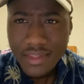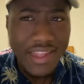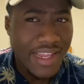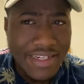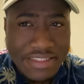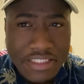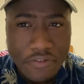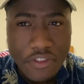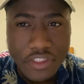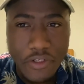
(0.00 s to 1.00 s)
and this
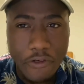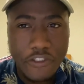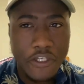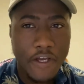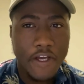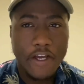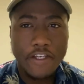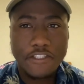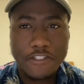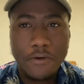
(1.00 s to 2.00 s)
TV series.
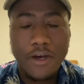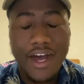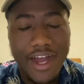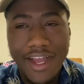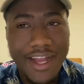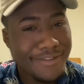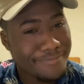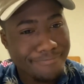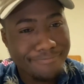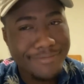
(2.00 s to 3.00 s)
So I
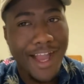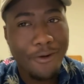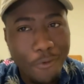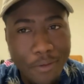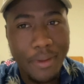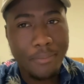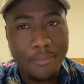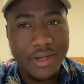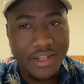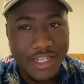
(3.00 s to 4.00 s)
want to bet my
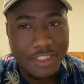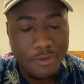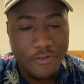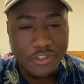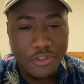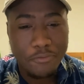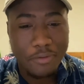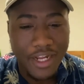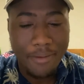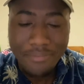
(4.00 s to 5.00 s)
money it is Mephisto, but
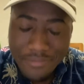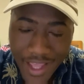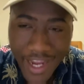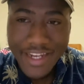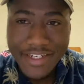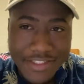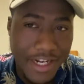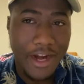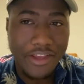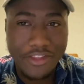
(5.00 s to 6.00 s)
I'm not
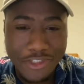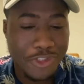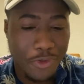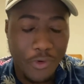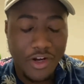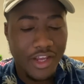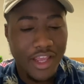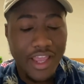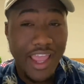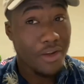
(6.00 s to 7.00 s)
entirely sure.
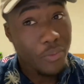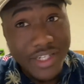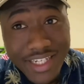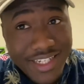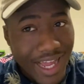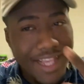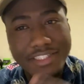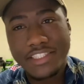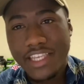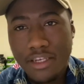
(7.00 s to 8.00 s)
And we did not see any